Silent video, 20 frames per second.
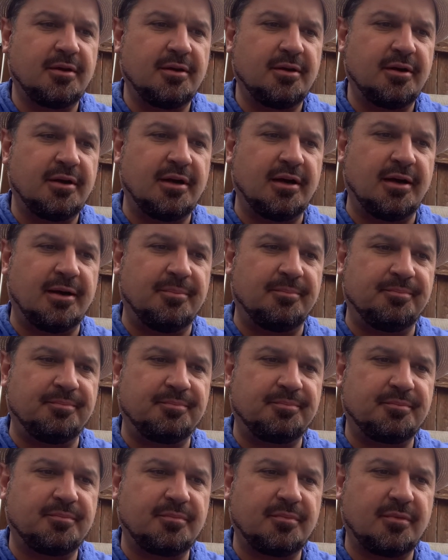I'm
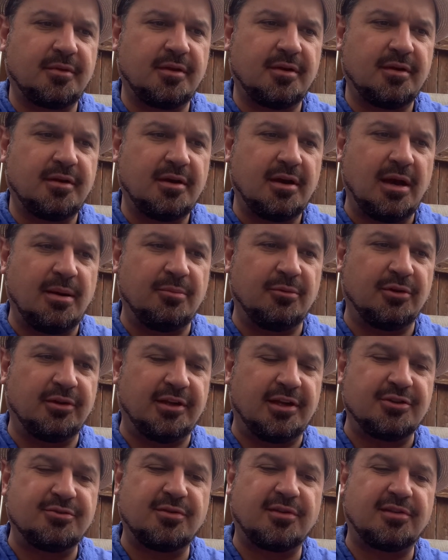
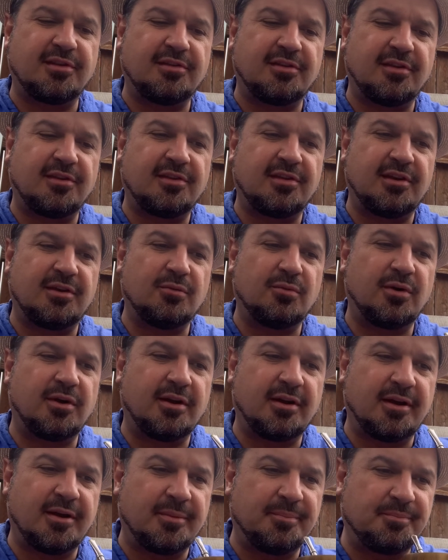really interested to see what
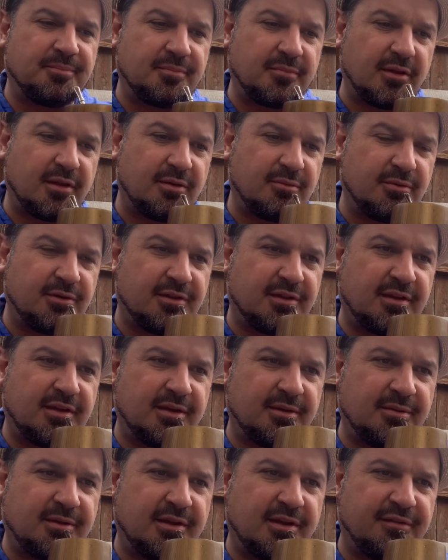
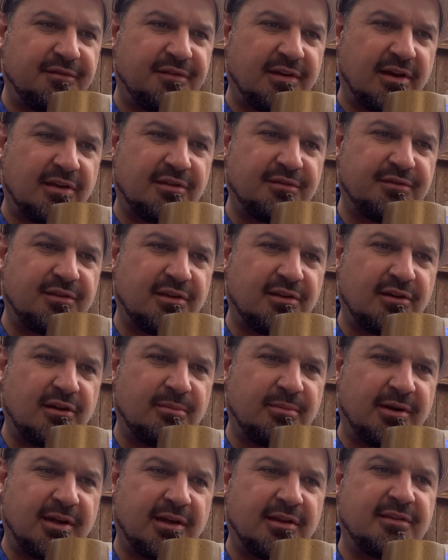the effects of this are,
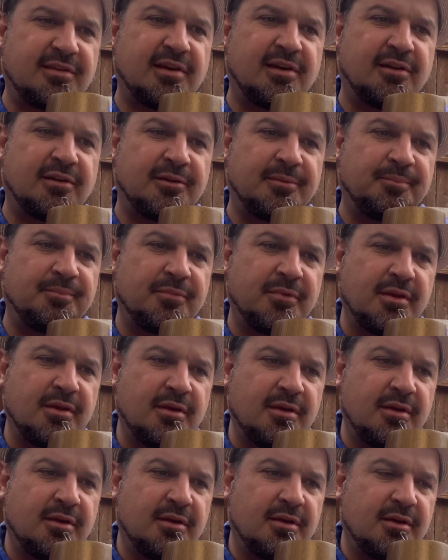but I can tell
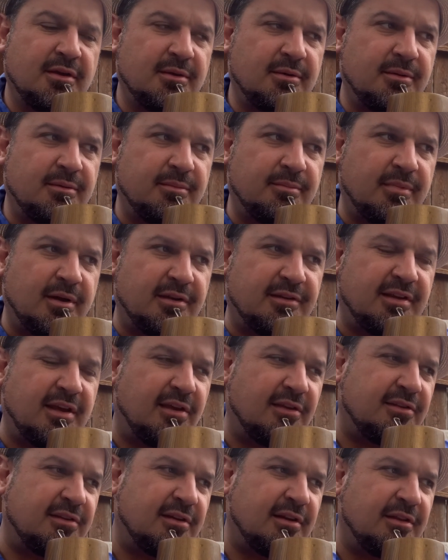by
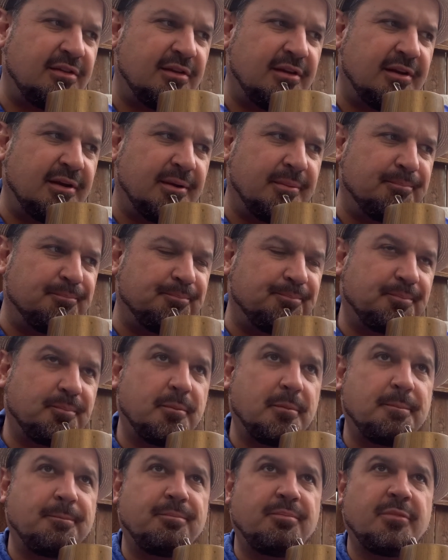tasting it that
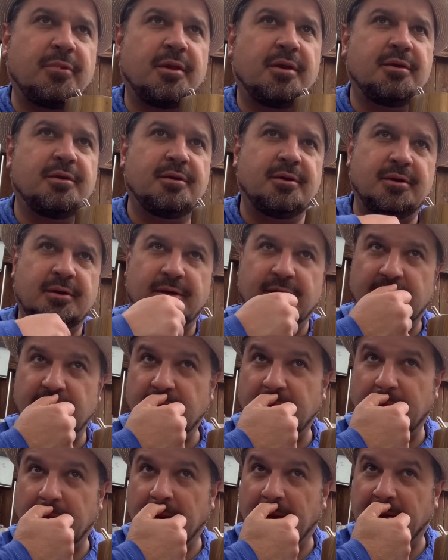
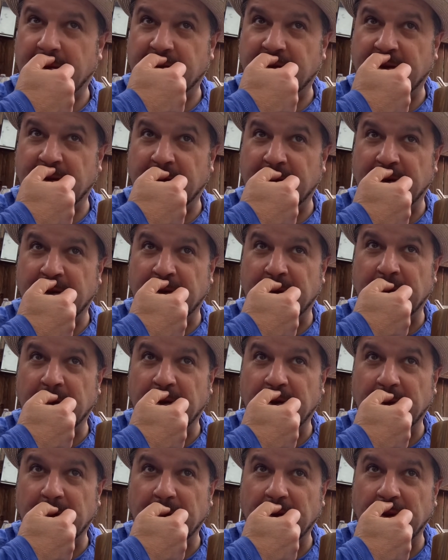it's a good
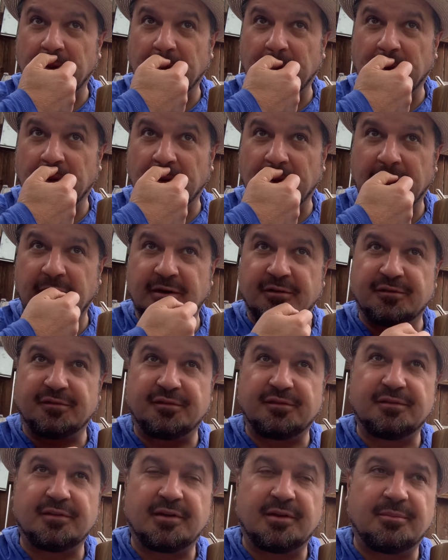kind of
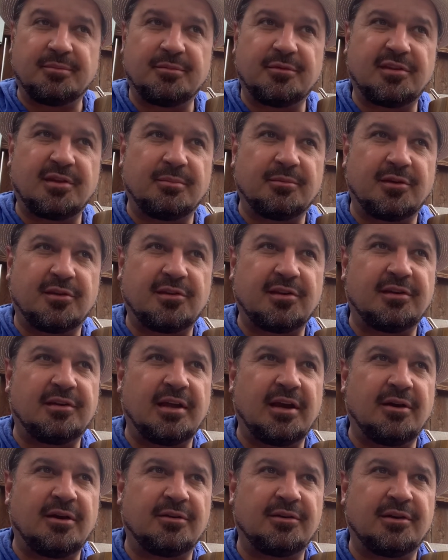something to sit
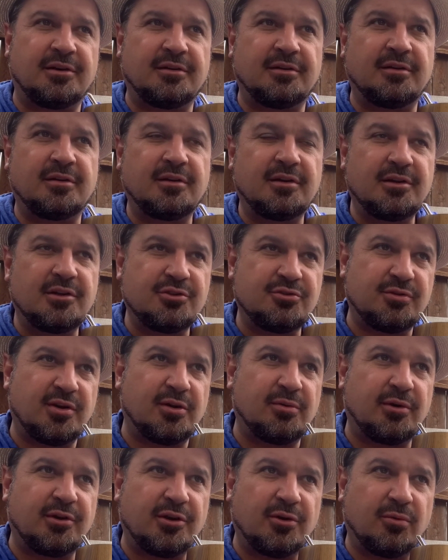down and drink
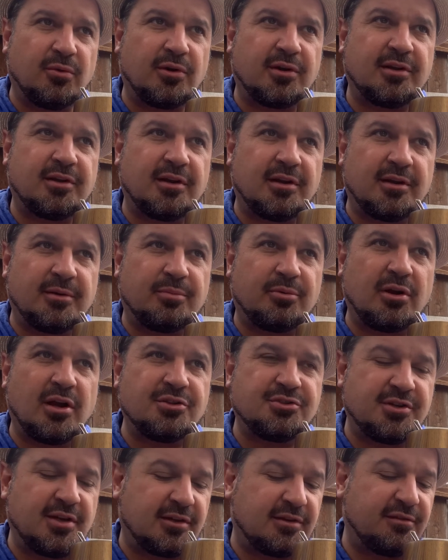while you're working on a
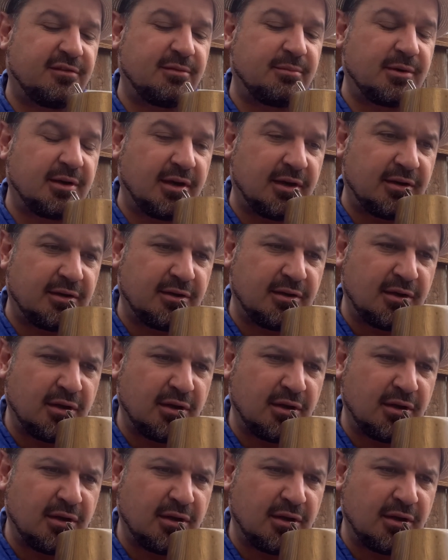project of some kind.